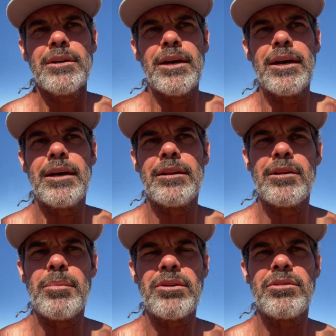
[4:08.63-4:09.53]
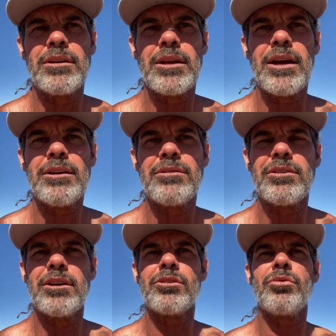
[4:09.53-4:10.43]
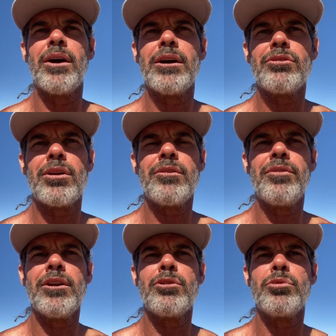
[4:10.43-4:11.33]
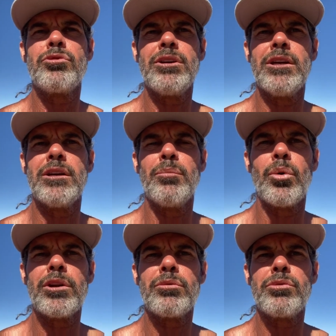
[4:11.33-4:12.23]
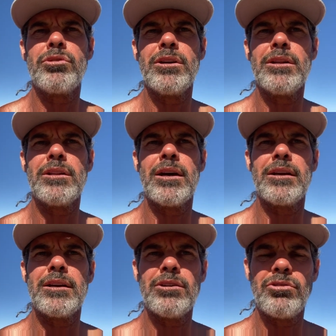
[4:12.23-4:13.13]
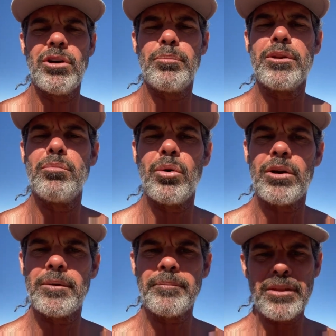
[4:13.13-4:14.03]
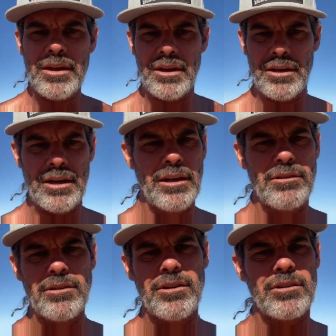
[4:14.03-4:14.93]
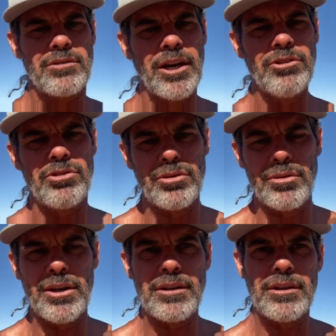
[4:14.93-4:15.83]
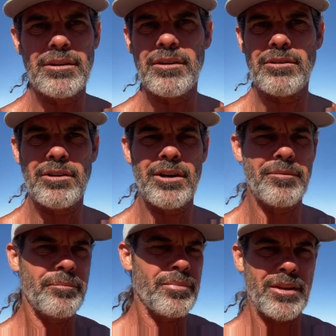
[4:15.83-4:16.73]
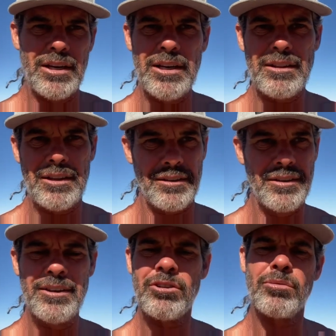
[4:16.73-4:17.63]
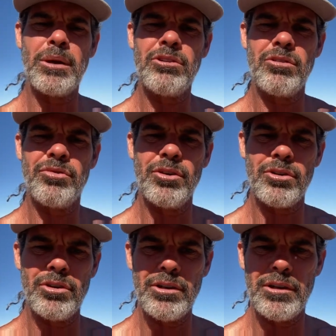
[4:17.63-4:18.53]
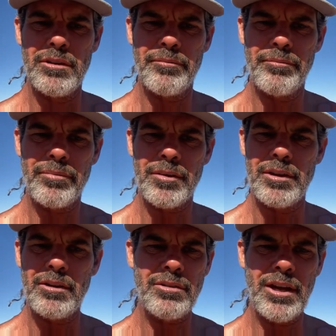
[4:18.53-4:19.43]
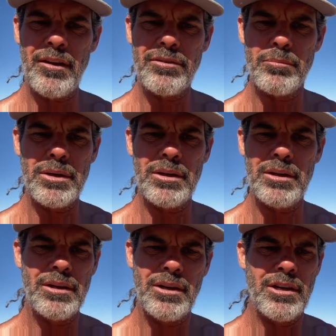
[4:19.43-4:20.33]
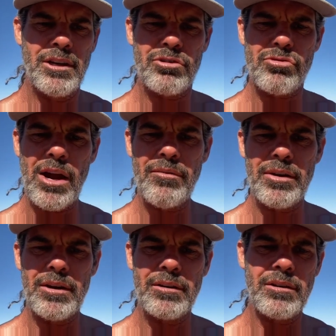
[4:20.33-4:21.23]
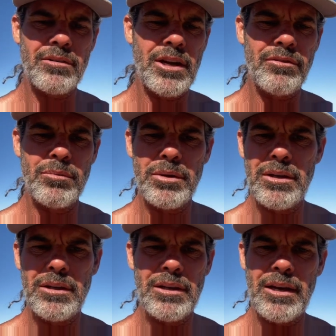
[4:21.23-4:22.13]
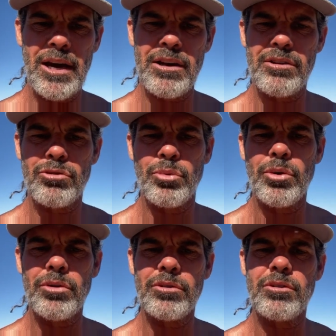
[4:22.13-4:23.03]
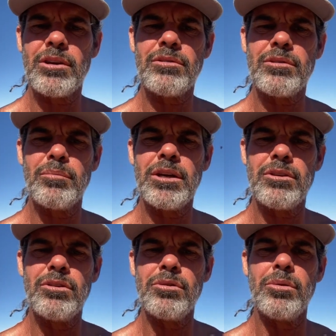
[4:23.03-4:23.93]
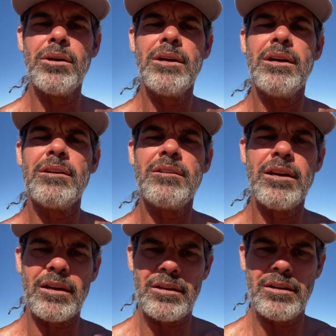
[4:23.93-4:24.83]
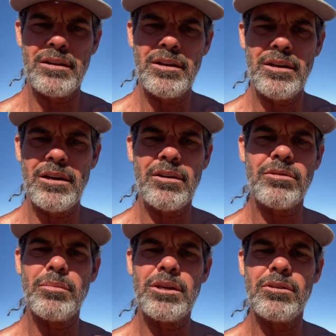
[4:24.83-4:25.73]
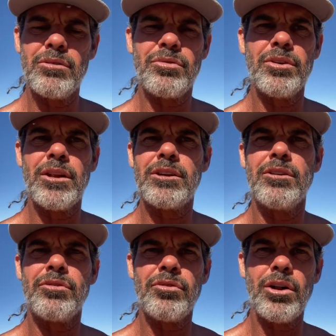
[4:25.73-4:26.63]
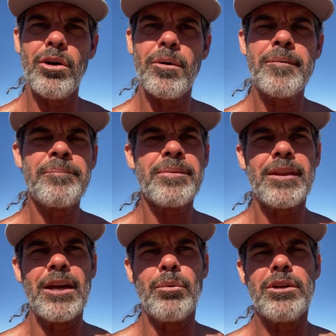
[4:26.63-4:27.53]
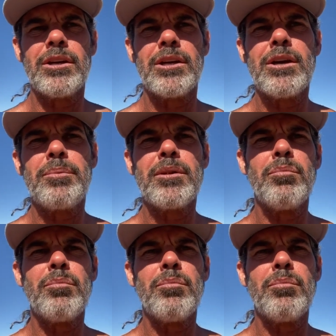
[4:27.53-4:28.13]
And the best thing that I can say is try to find a routine, a morning routine that gets you up in the morning. Not that excites you, not that anything. It just makes you feel good. It doesn't have to be extravagant. It doesn't have to be out of this world. It just has to make you tick. It has to make you feel like you flow. And when you can get up in the